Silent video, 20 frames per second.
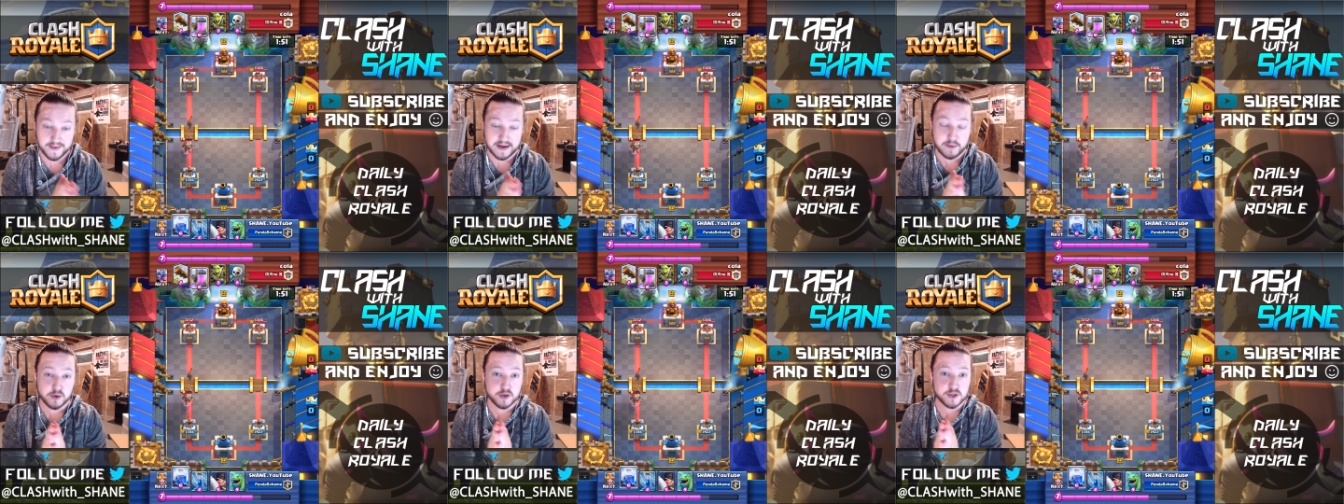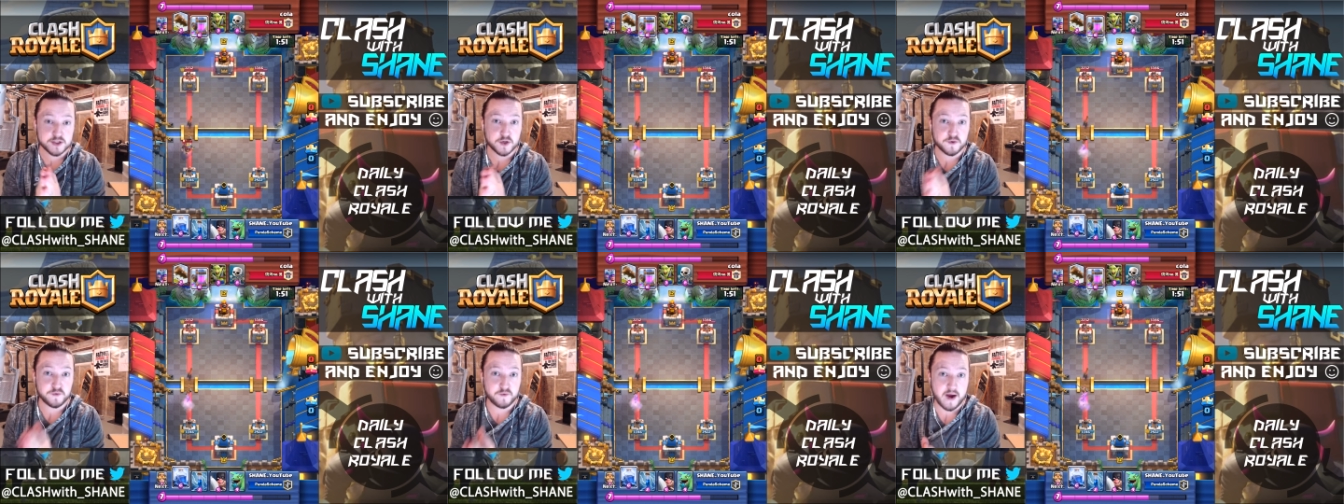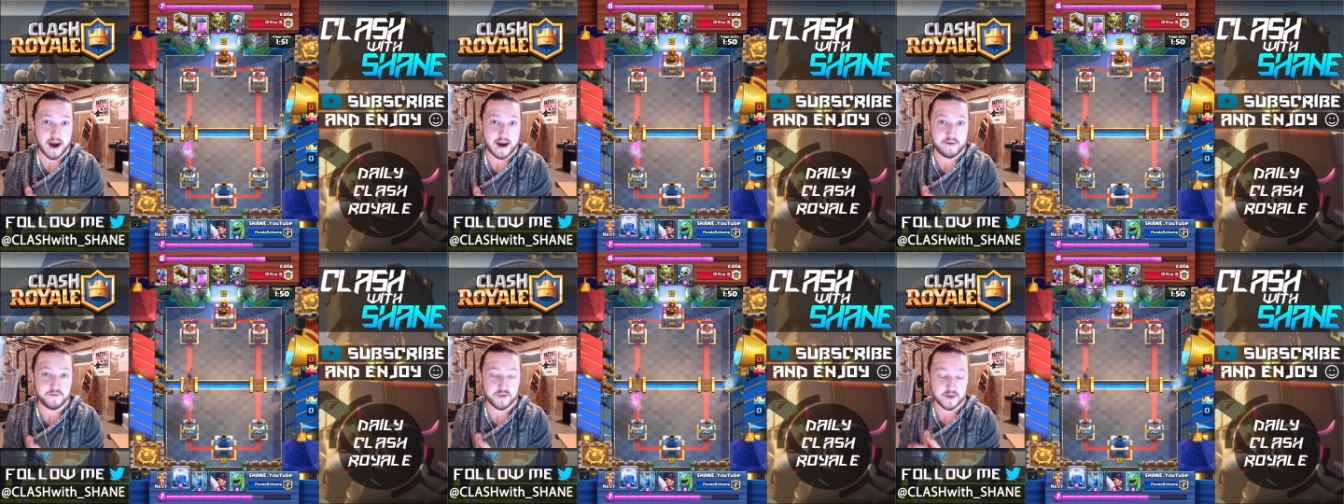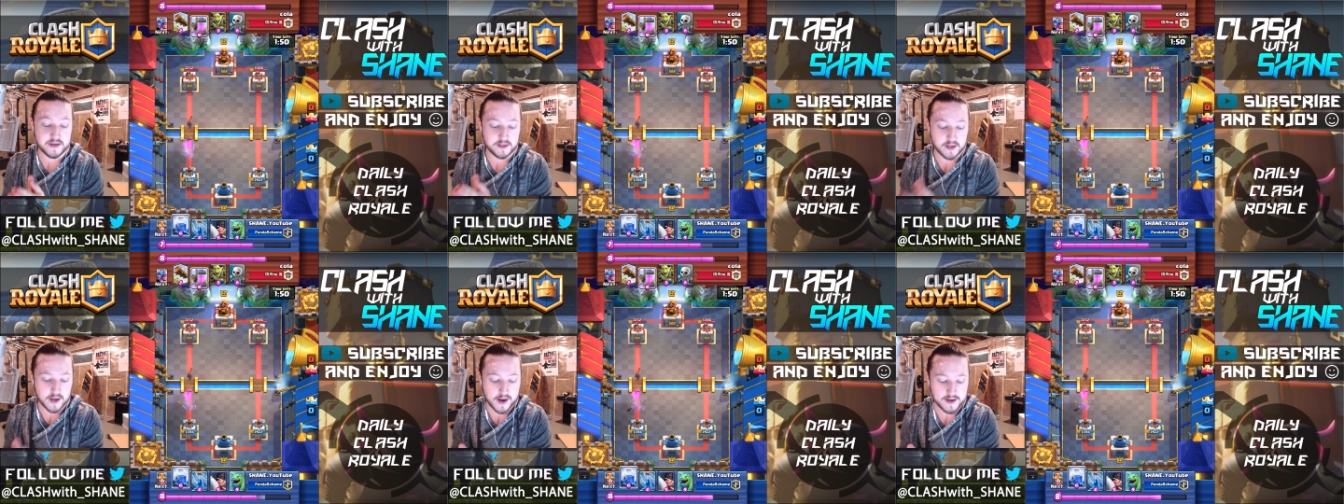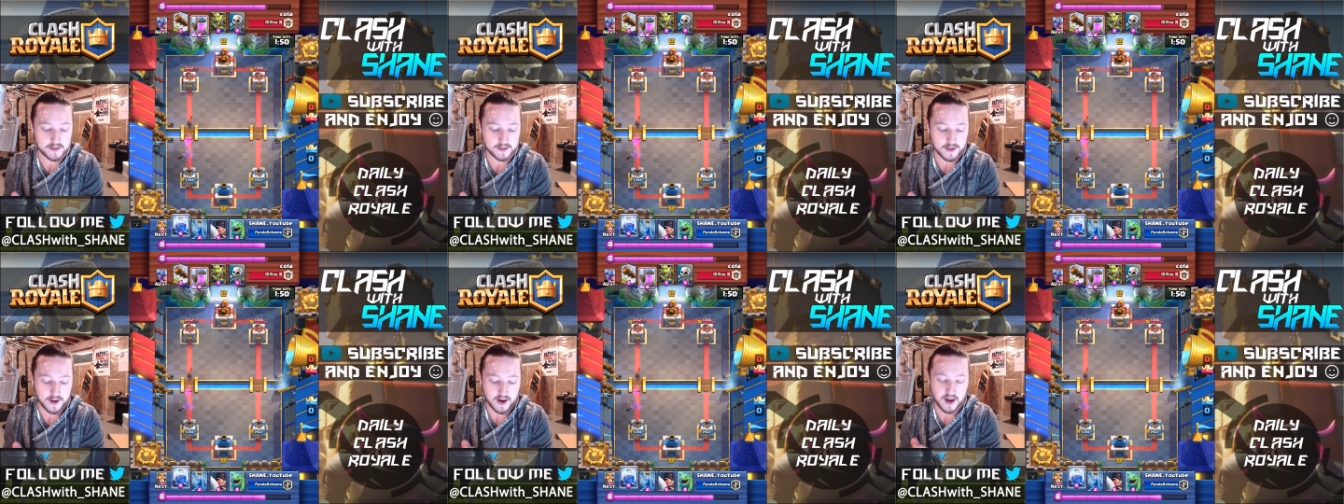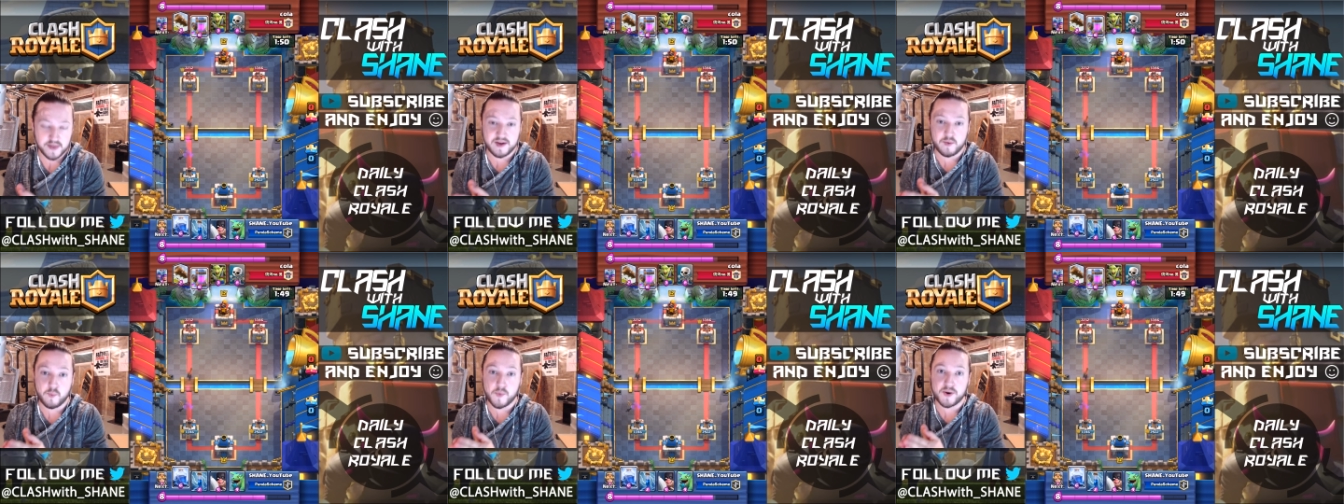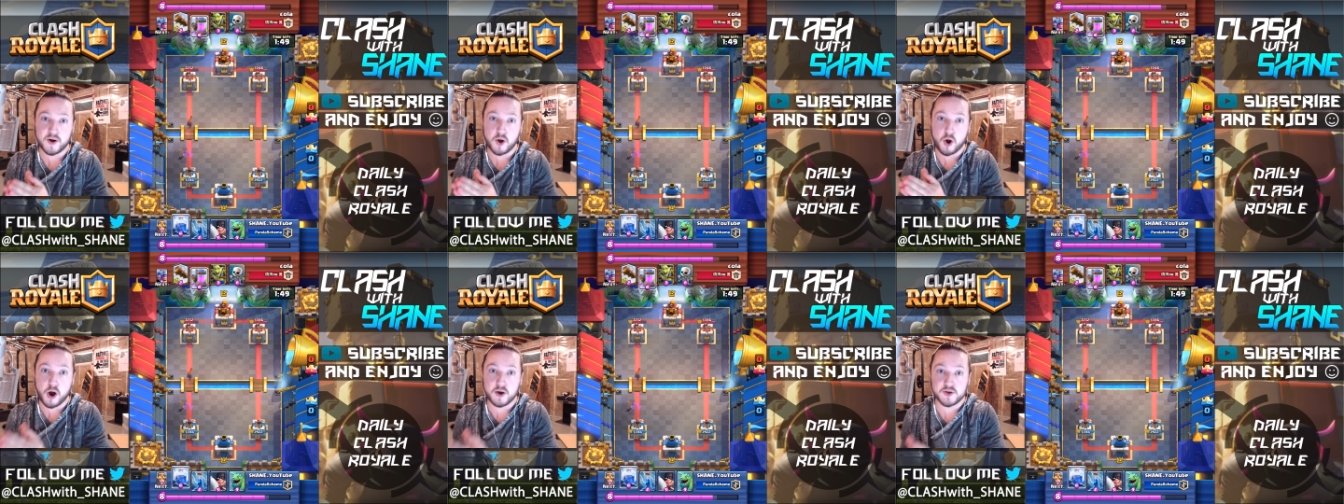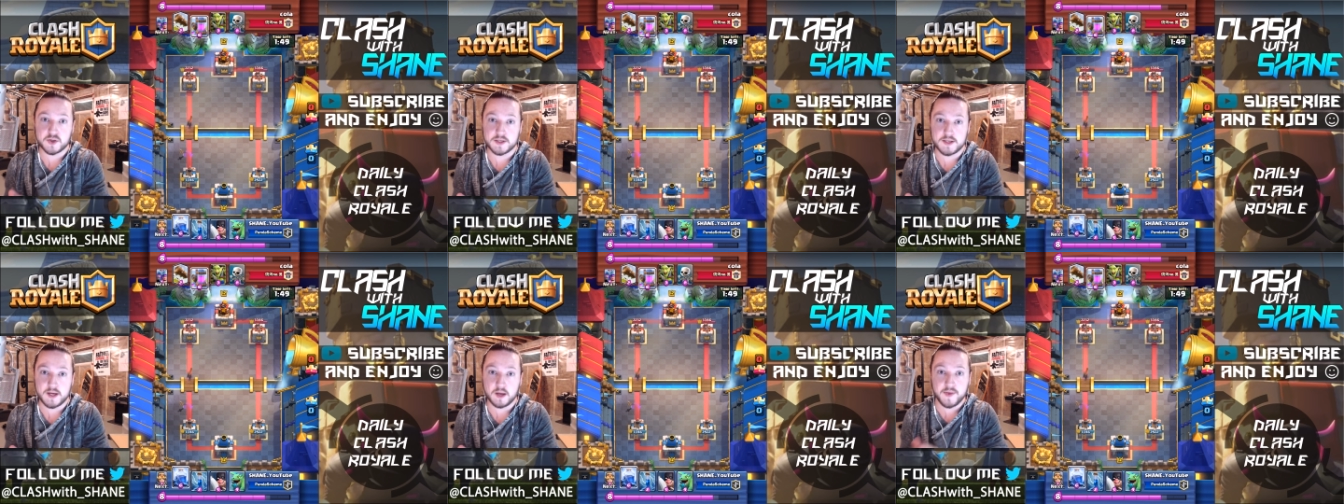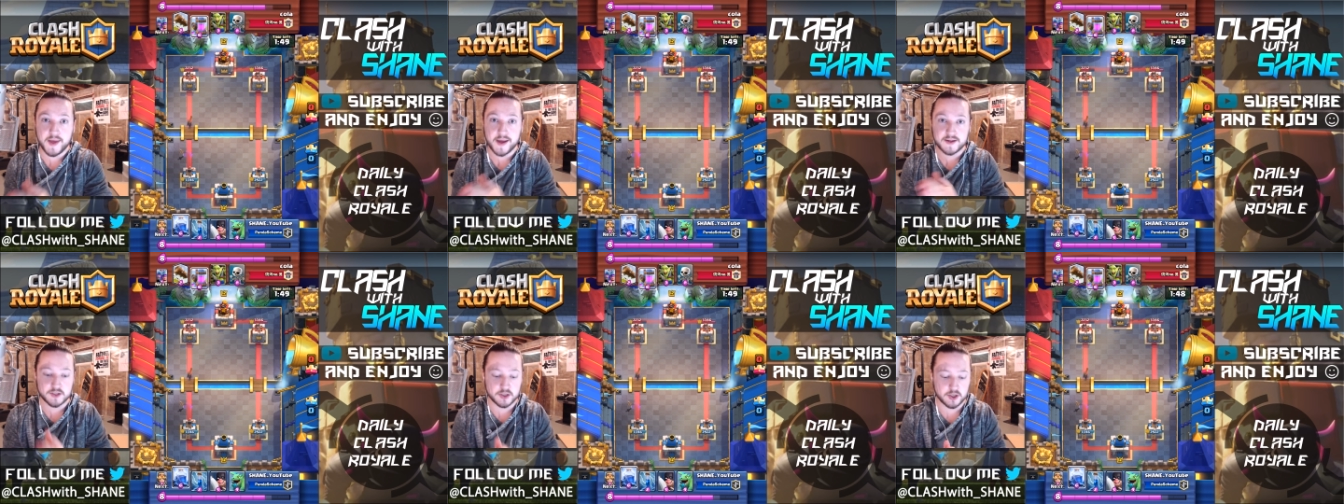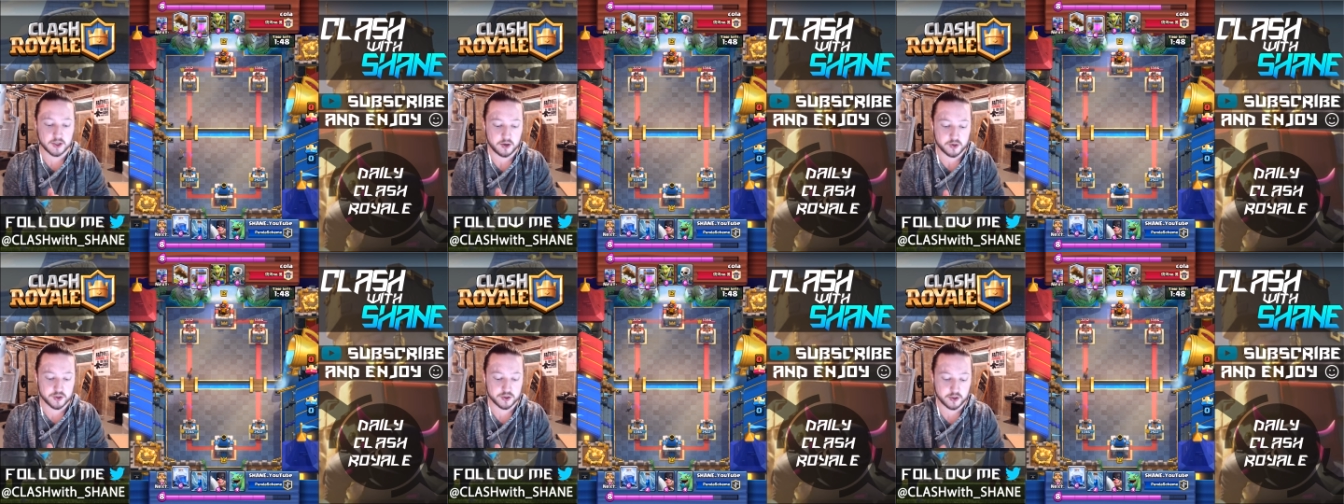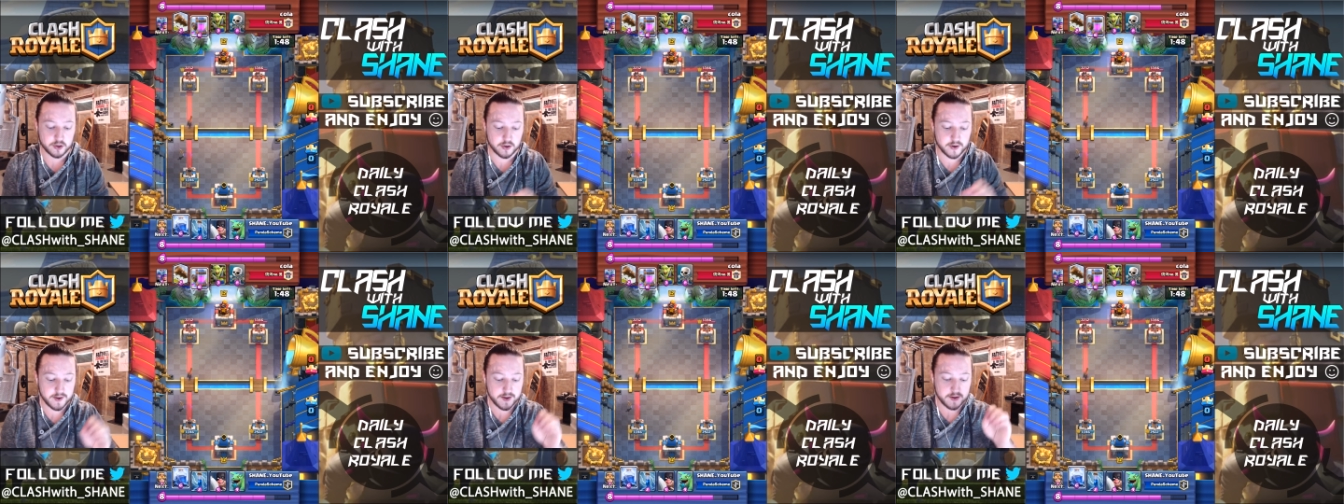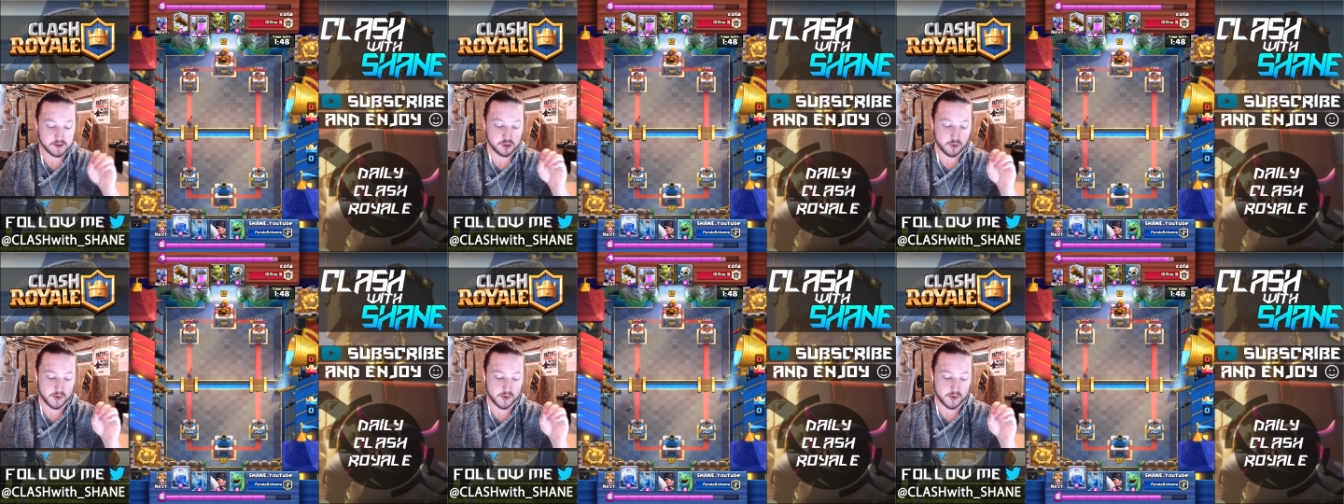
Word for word: They would have survived the night and then went on to kill the Executioner,